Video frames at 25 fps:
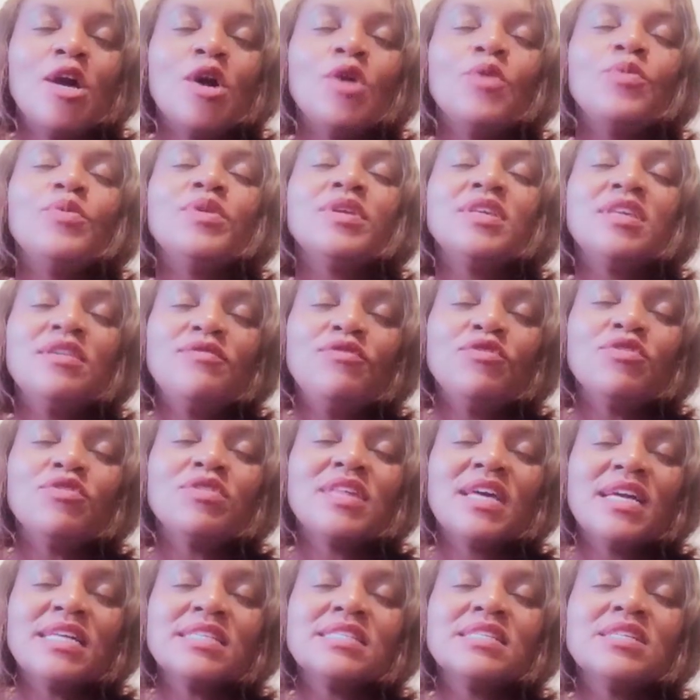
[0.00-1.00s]
We give you
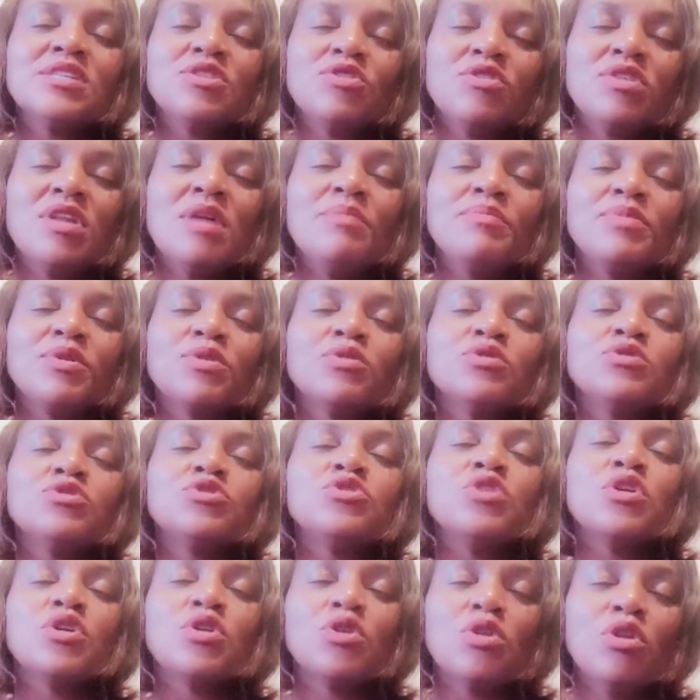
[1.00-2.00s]
thanks and honor because
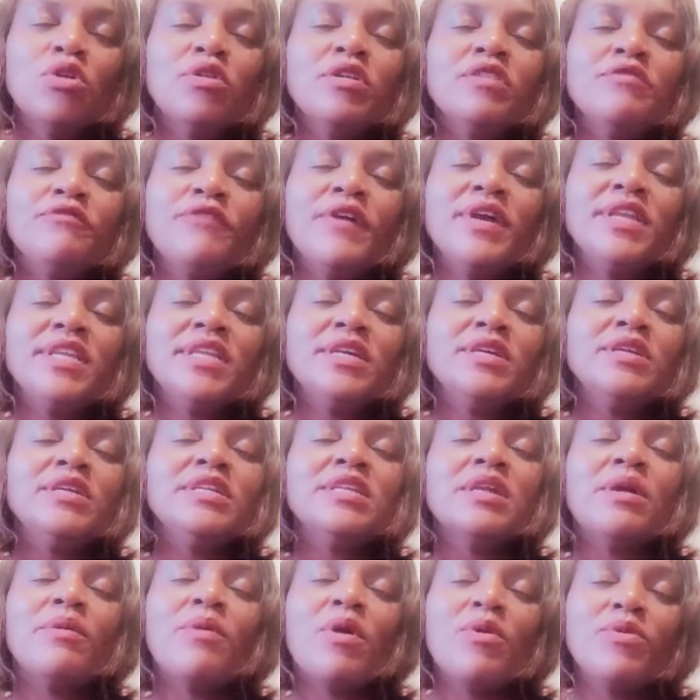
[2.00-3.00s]
you're glorified
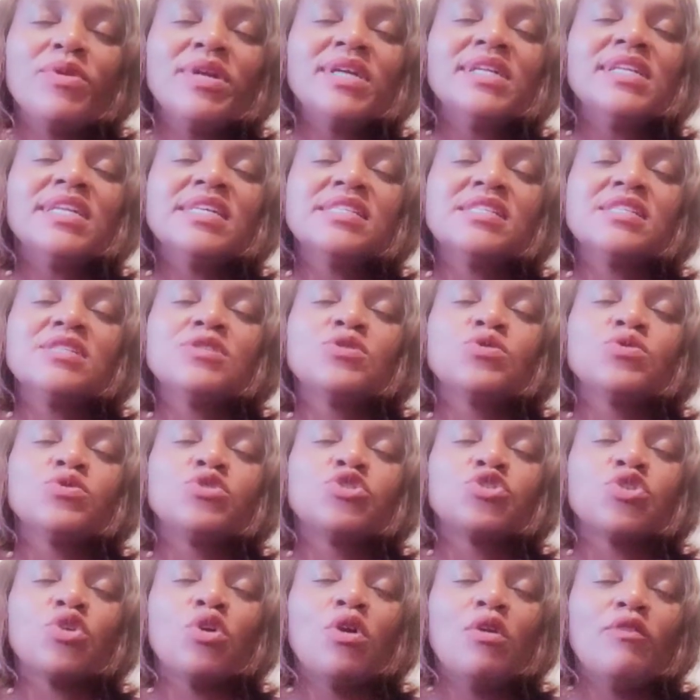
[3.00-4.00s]
in our weaknesses, O
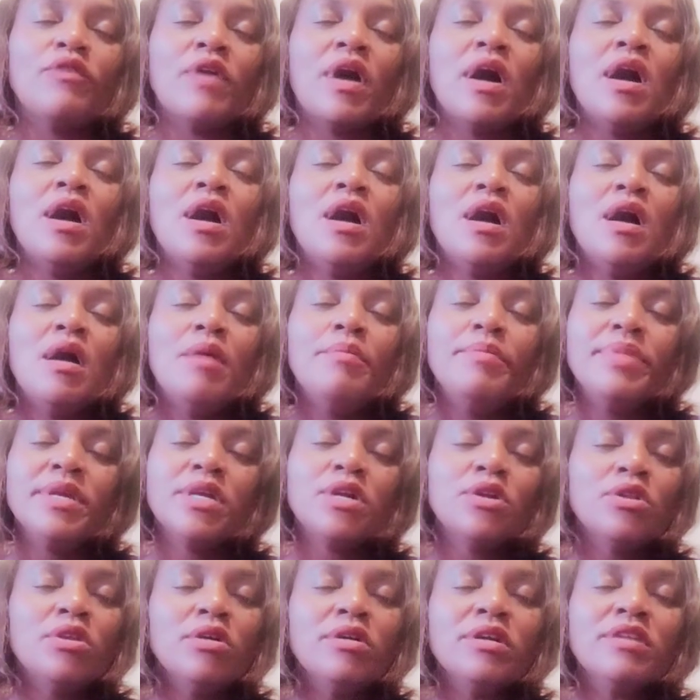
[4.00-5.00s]
Jehovah. Be
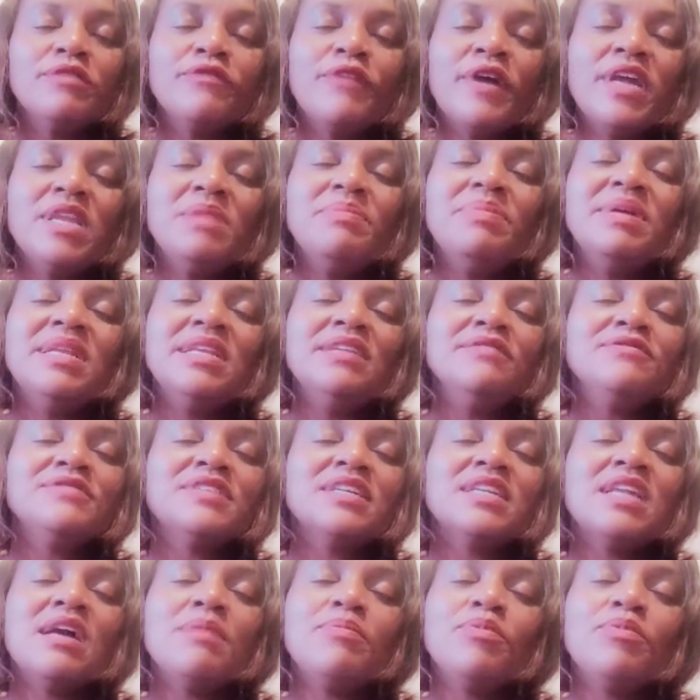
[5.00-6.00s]
glorified, be
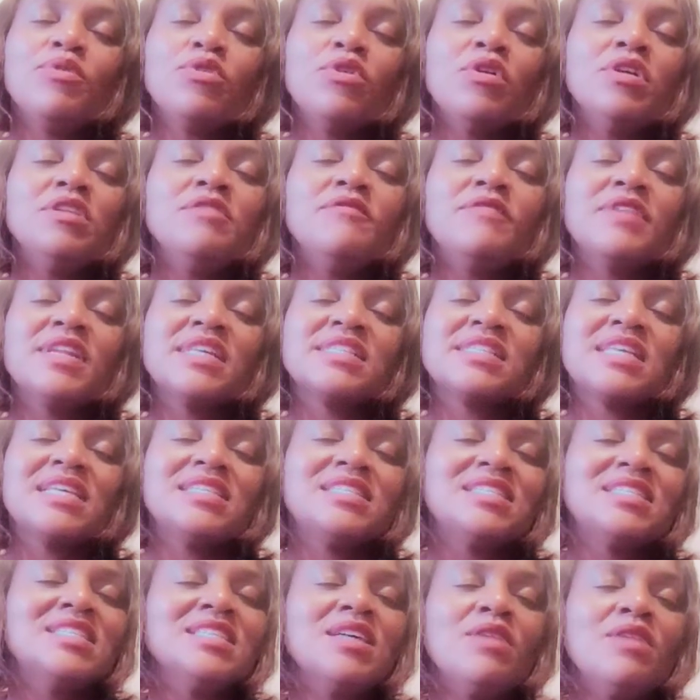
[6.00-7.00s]
lifted up, O God, even as I
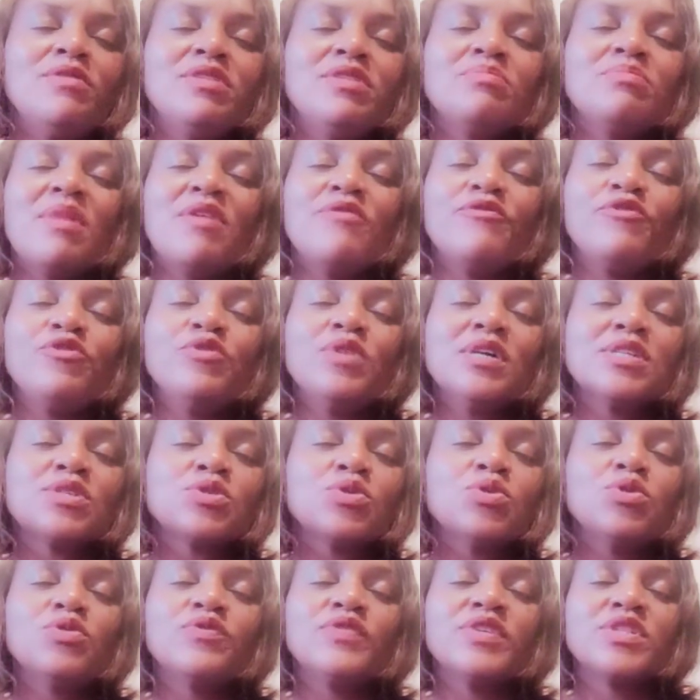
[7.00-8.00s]
share with my viewers
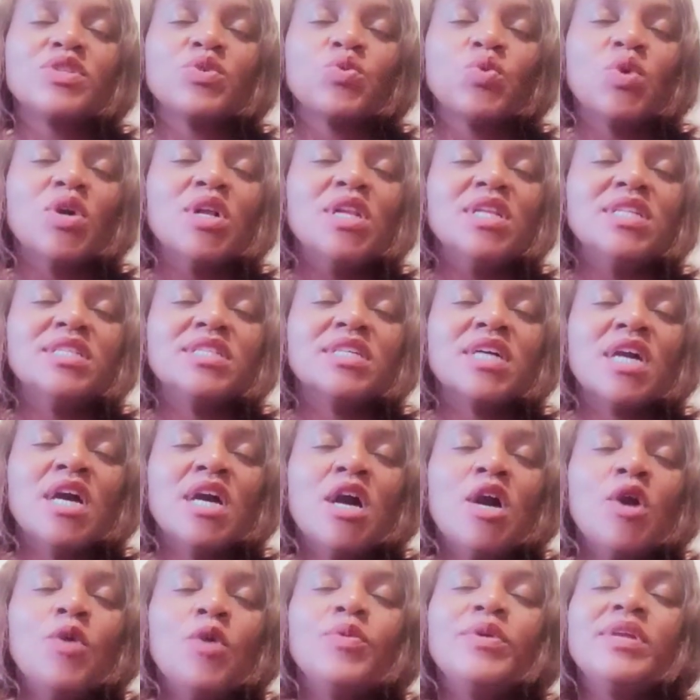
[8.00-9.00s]
all over the world.
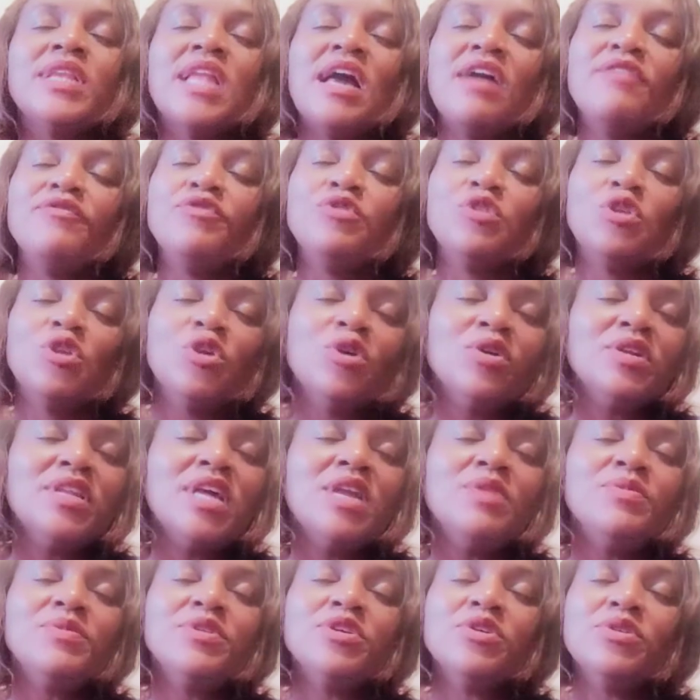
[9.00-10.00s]
We love you, Lord,
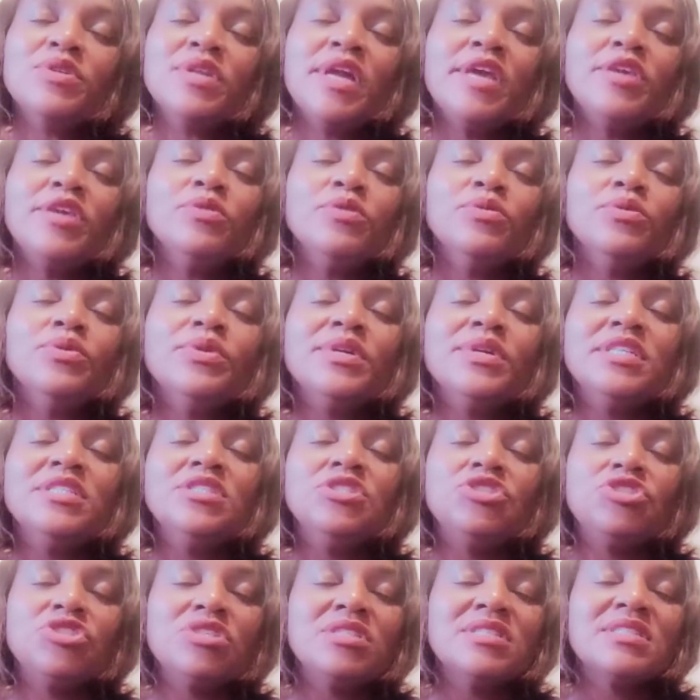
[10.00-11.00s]
and we honor you.
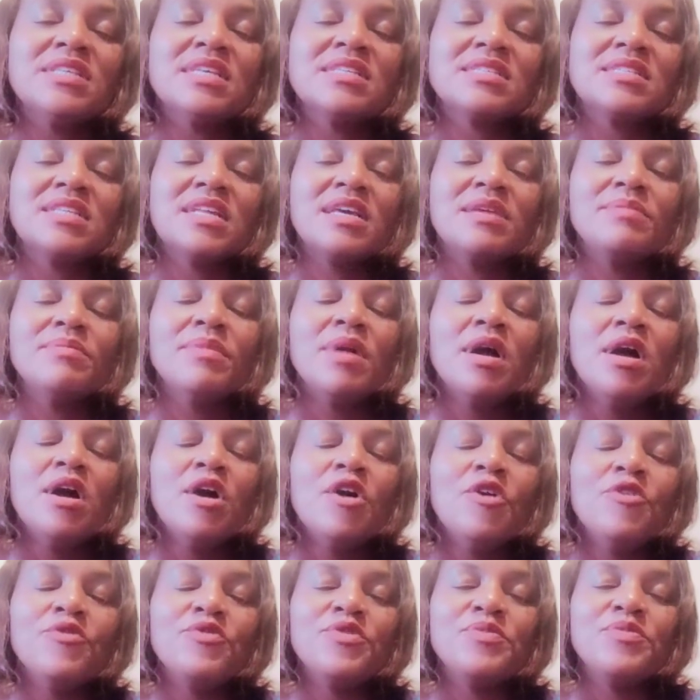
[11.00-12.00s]
In Jesus' name,
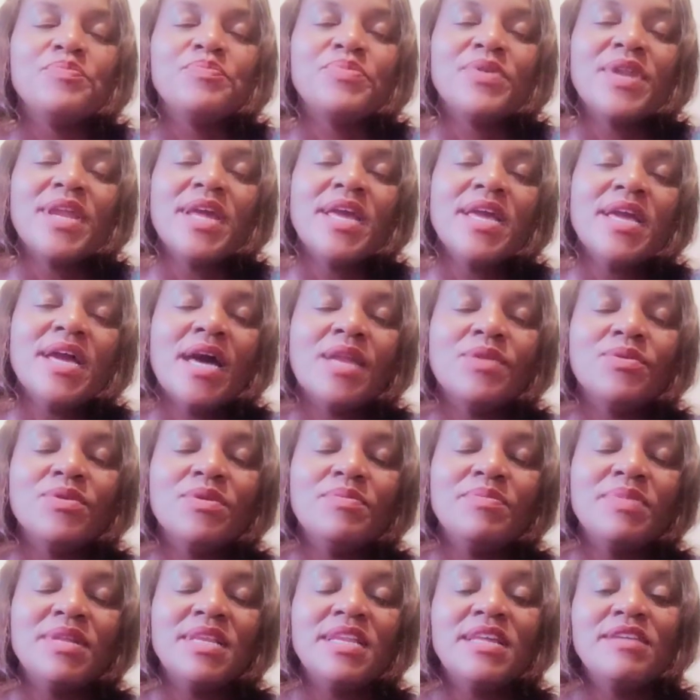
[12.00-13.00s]
we pray and
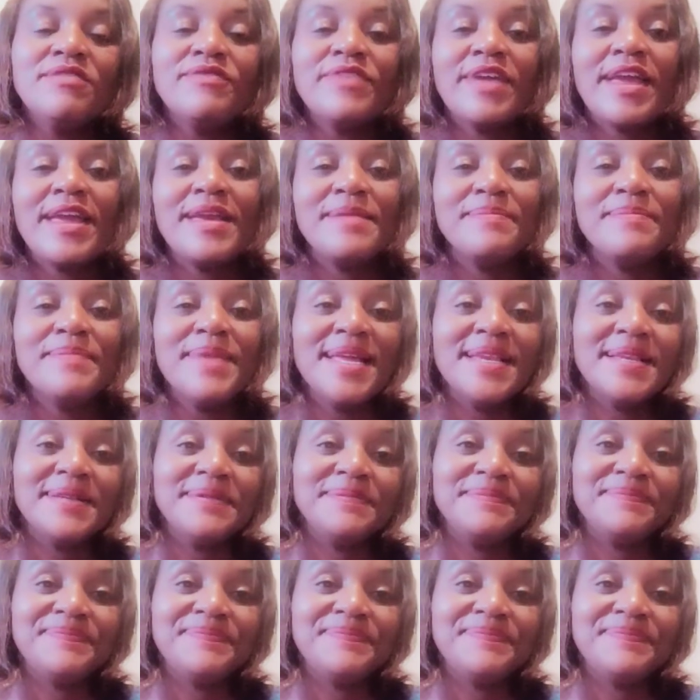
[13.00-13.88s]
we believe. Amen.